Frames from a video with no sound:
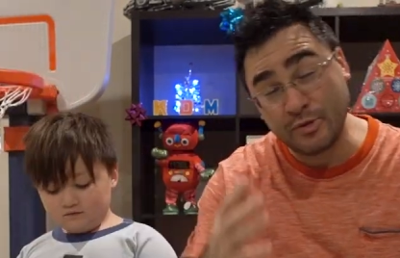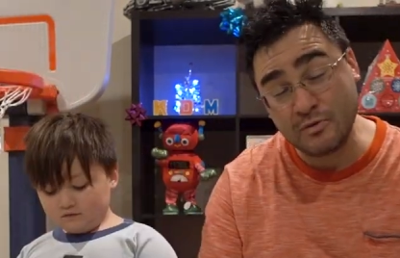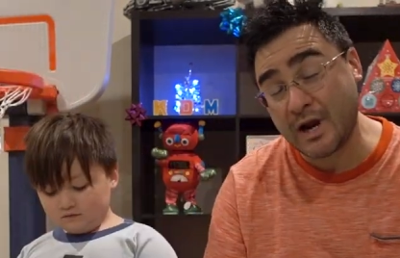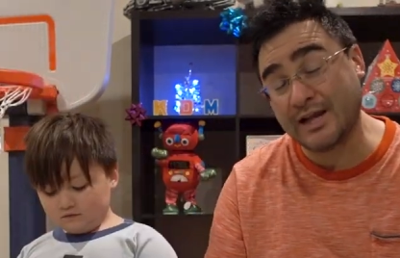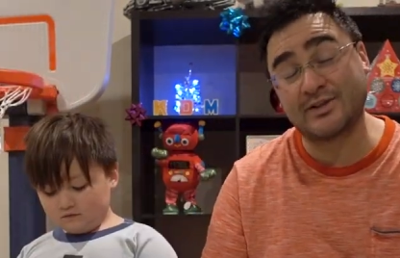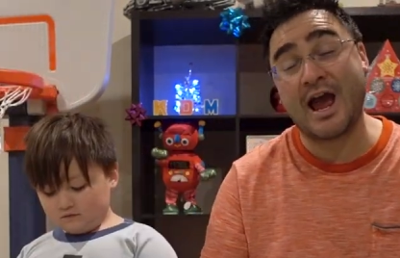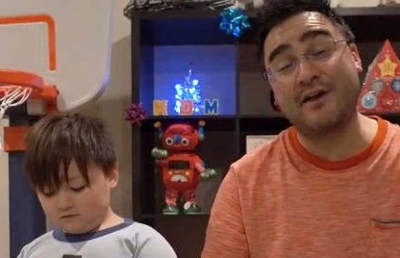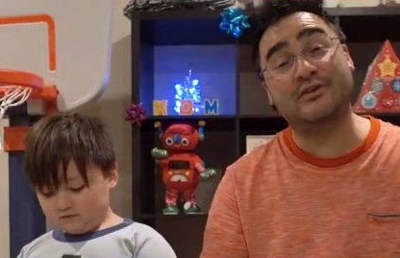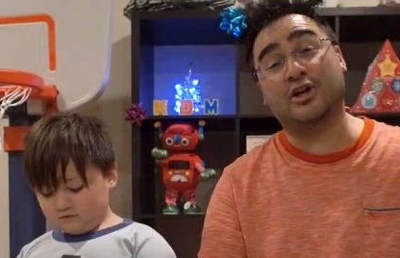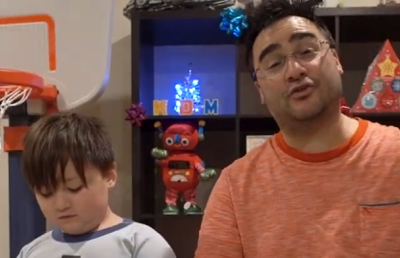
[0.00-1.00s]
Speaker 1: you guys are
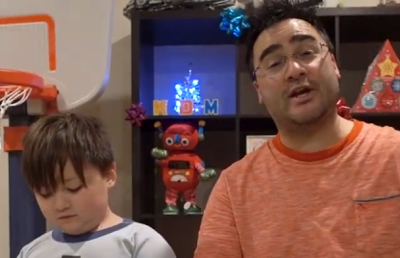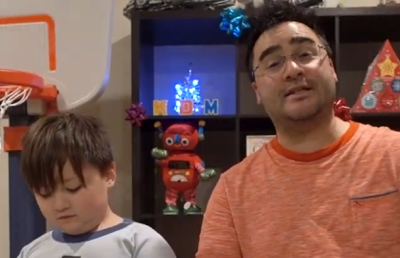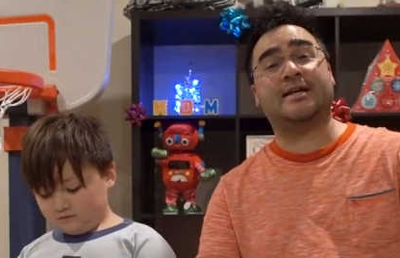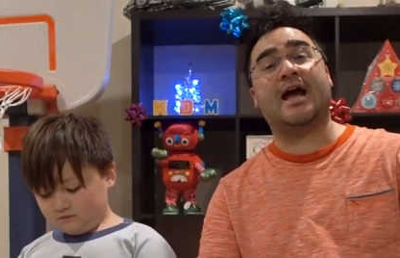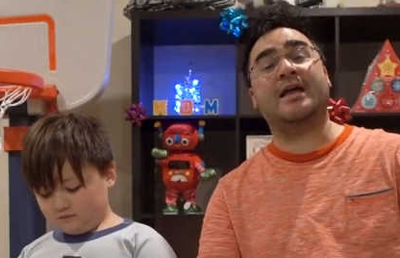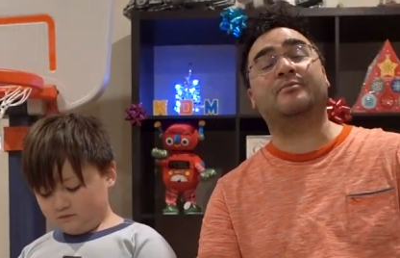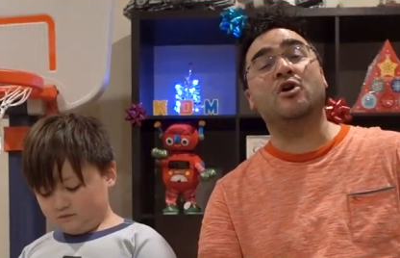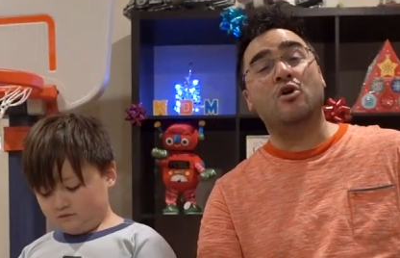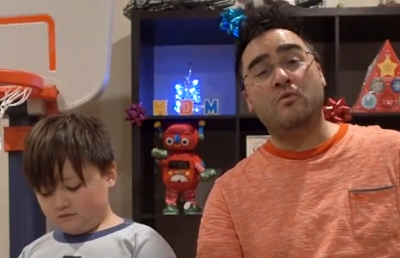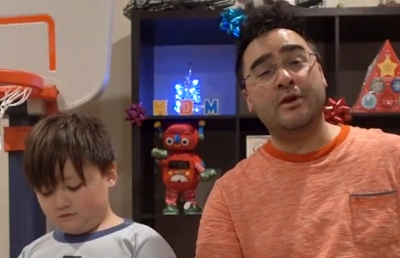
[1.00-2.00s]
having a great time
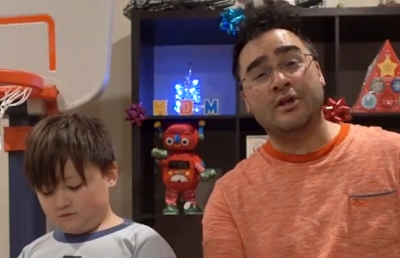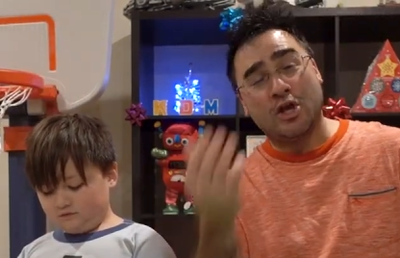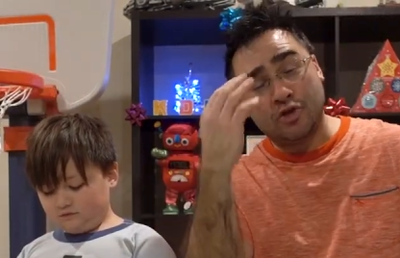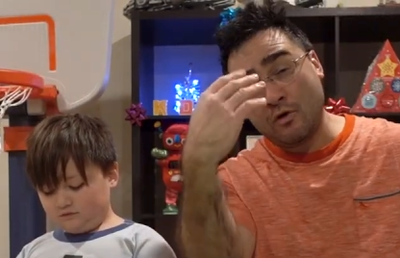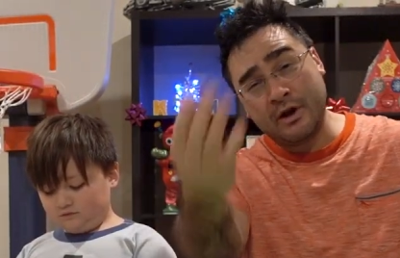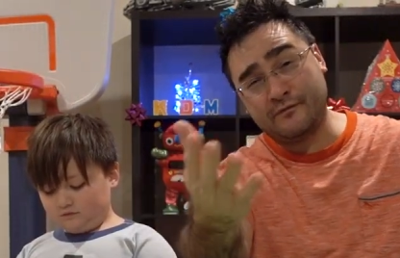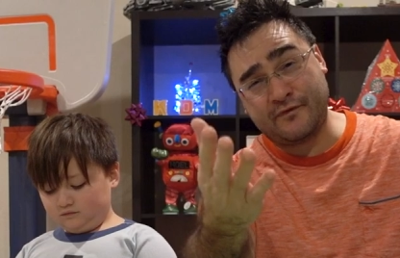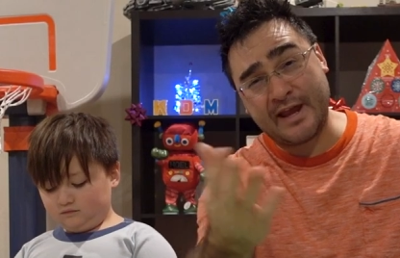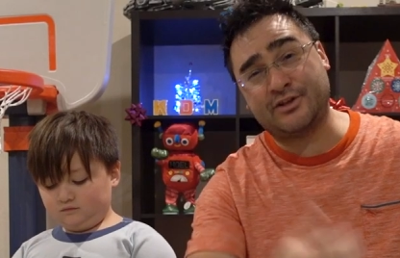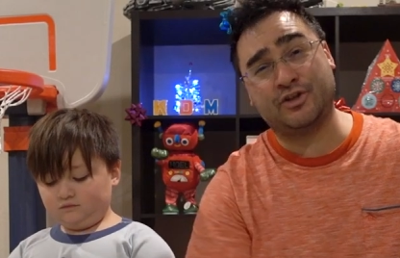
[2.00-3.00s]
with your
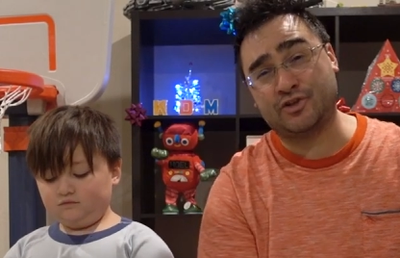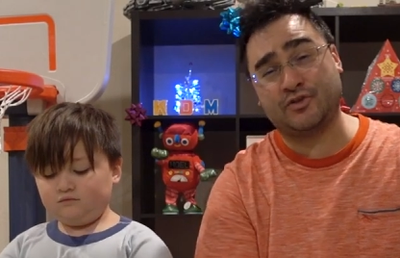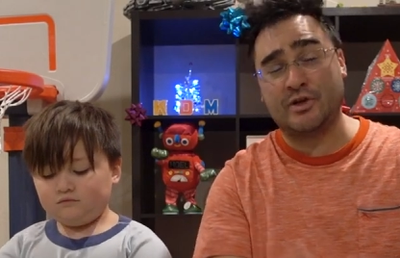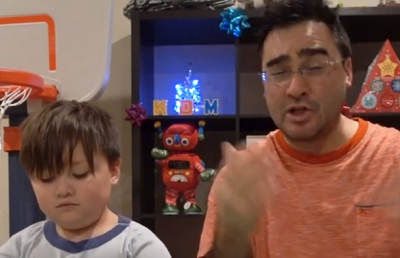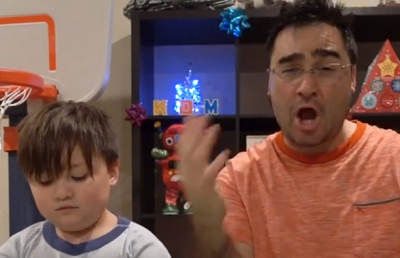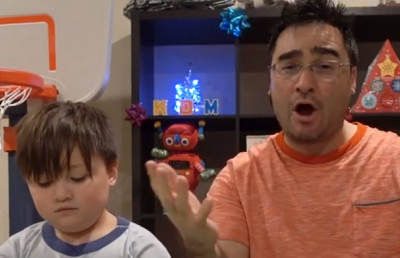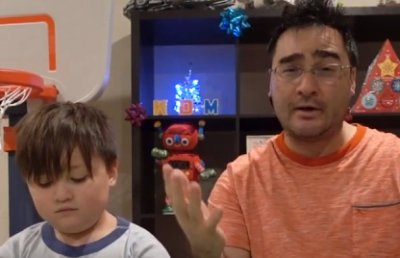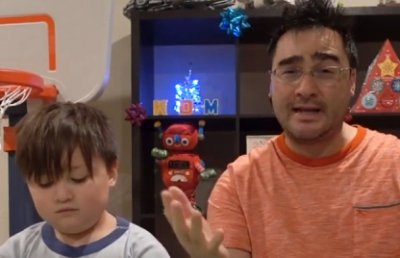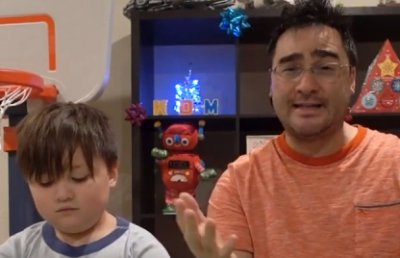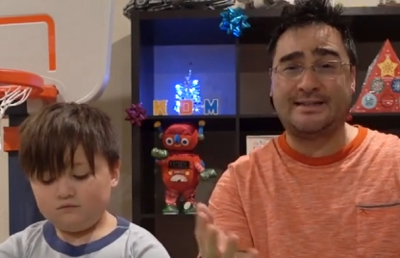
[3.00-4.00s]
adventures during the
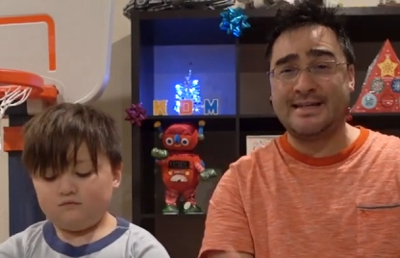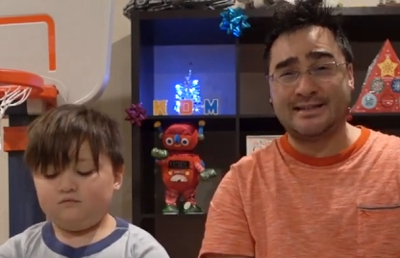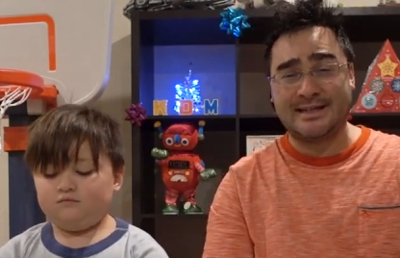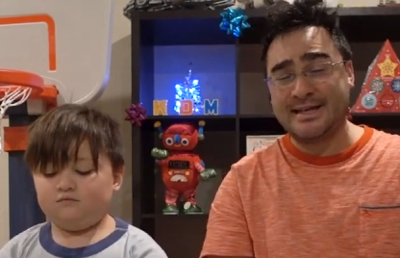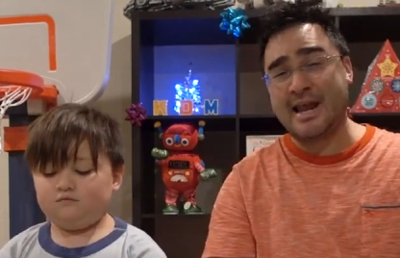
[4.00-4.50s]
holiday season.